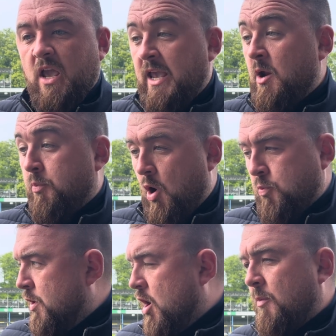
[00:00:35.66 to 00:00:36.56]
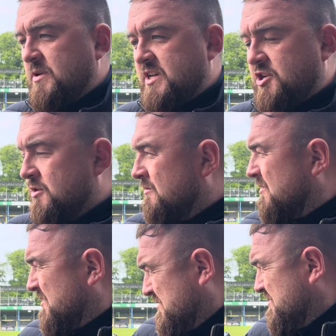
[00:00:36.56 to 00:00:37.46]
inappropriate opposition.
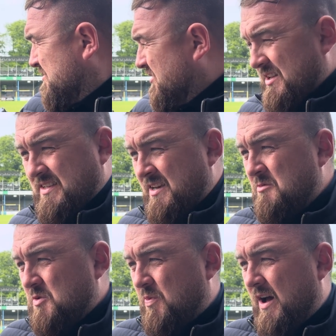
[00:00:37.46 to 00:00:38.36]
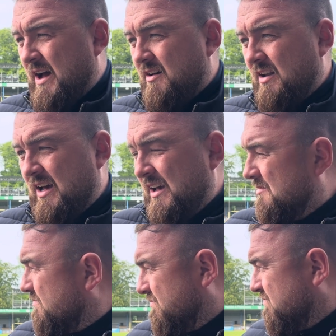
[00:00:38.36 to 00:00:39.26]
Look at the team we just put out, like
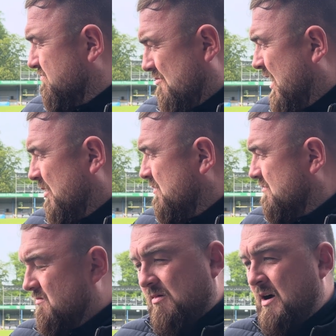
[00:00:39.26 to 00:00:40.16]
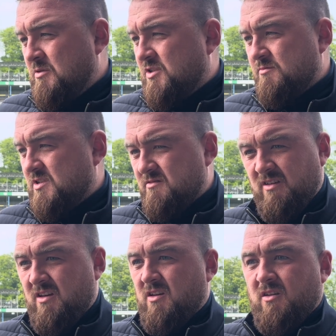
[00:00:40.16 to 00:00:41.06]
wow in terms of
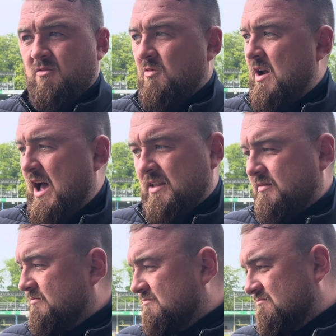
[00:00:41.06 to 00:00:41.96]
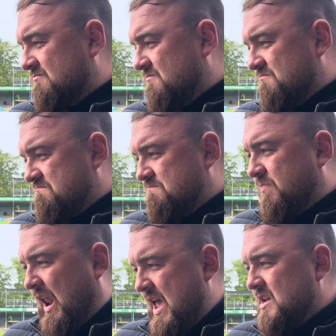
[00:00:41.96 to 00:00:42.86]
we had
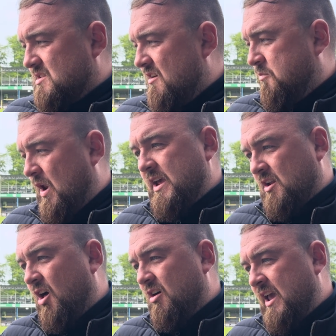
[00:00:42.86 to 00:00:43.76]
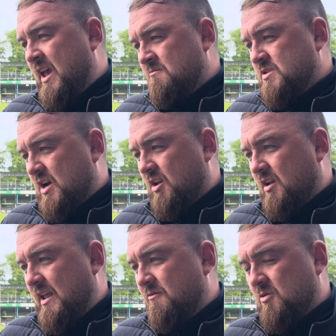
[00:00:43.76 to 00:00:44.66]
players that have played a lot of games at a lot
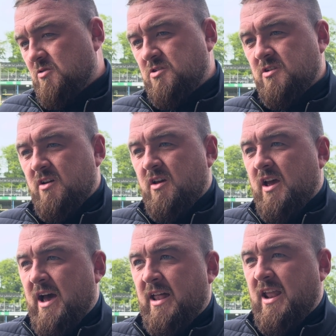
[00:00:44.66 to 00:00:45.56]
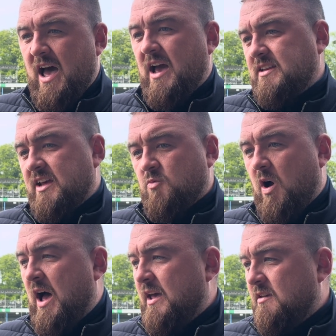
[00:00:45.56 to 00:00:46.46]
of levels, and I did what
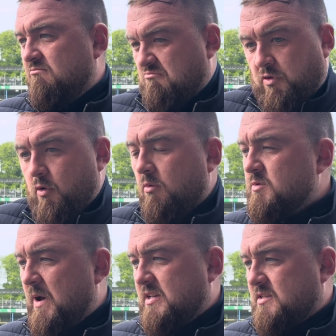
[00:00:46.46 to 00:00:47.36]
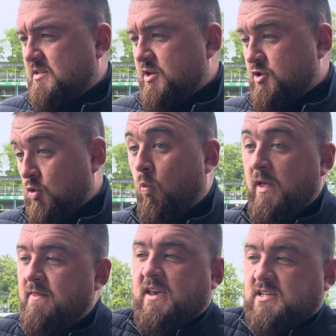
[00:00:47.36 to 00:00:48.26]
I thought was best to
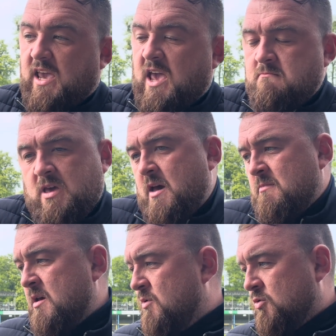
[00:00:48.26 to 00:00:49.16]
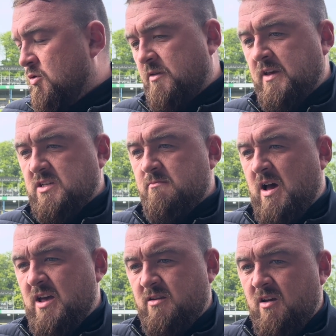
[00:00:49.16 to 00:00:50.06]
win this game, maybe with other things in
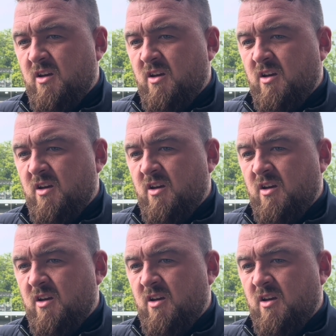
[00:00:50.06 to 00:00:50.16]
mind,